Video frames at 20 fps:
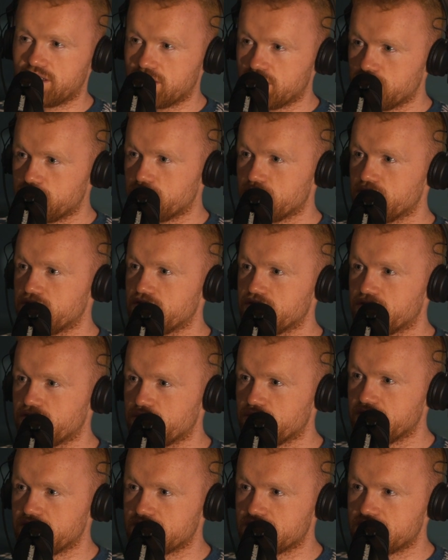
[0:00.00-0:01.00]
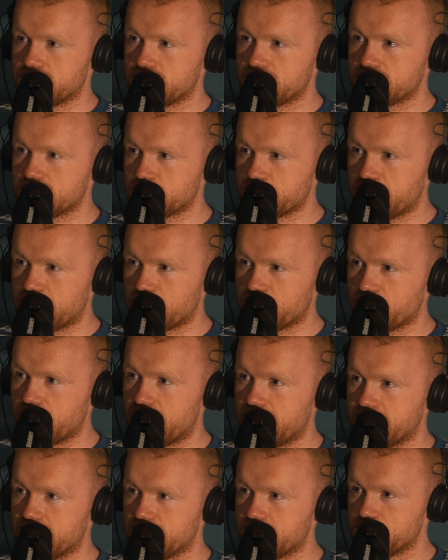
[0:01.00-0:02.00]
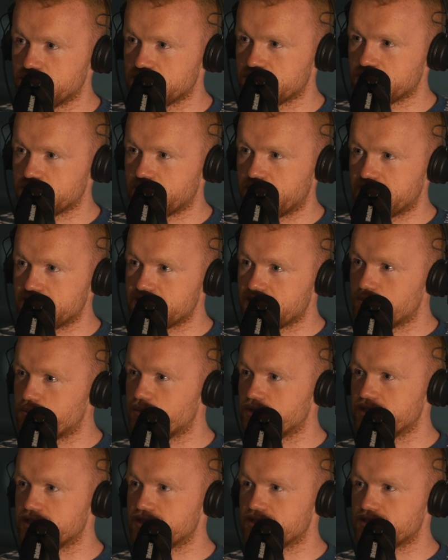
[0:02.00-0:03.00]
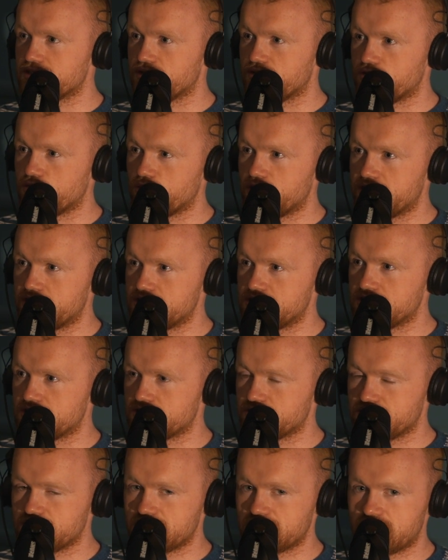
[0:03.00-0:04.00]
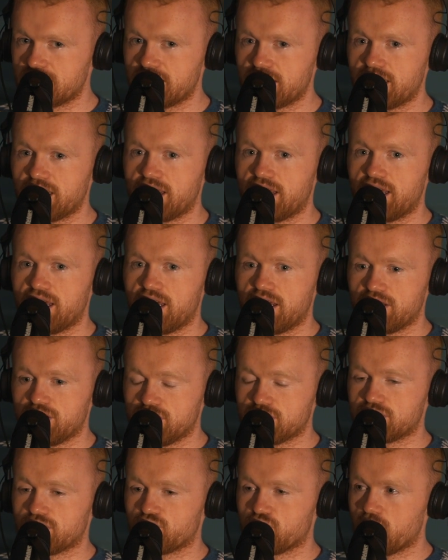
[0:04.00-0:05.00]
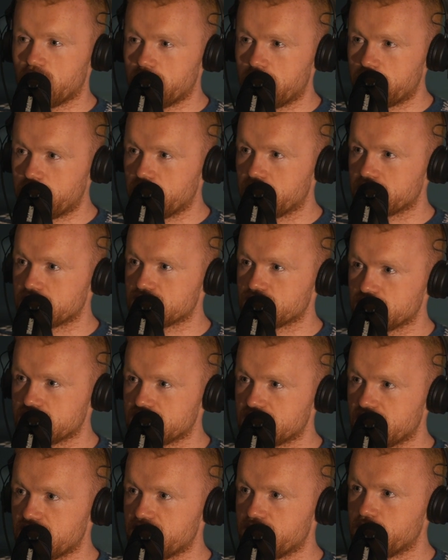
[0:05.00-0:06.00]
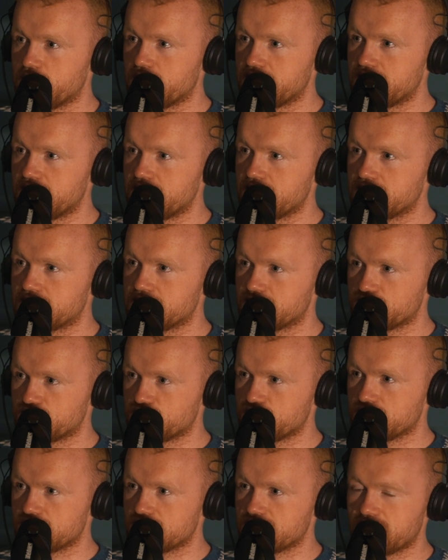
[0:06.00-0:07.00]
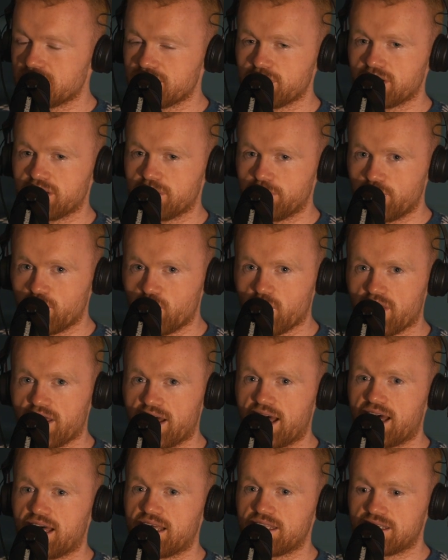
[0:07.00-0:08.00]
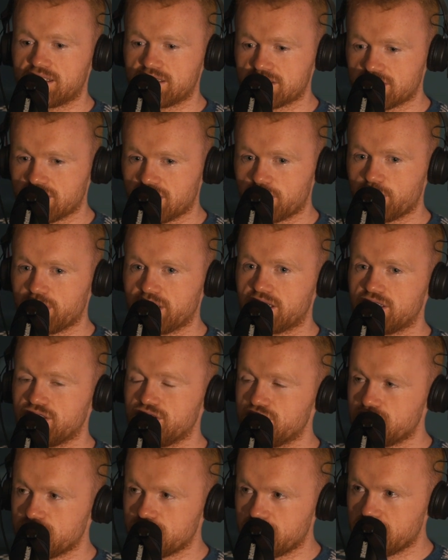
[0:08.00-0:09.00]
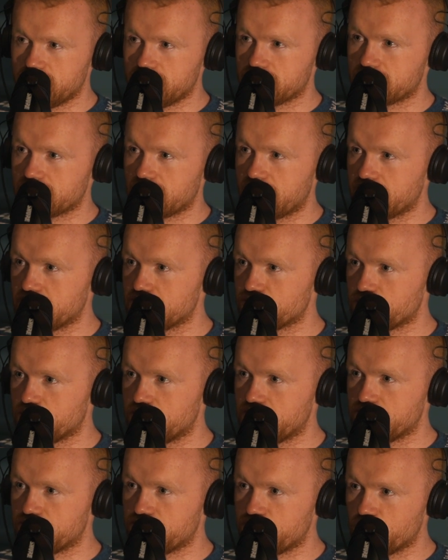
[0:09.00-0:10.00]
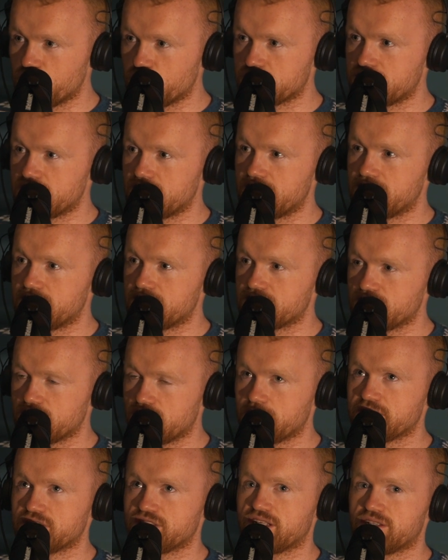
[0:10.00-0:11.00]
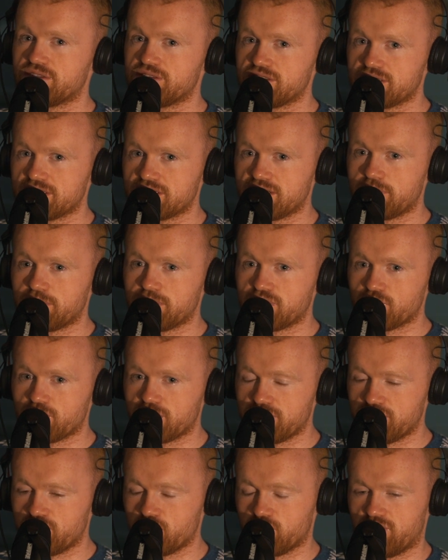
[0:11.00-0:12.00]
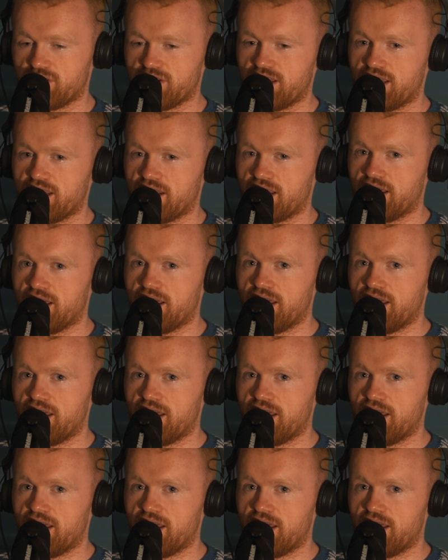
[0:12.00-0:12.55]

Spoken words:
GoPro for 300 quid. So it was about £1,000 in, which was about 10 weeks of wages, obviously. Used to ride my bike so I'd save money because I was trying to save money. Bought that, then started making YouTube videos late 2014. Started my channel in December 2014.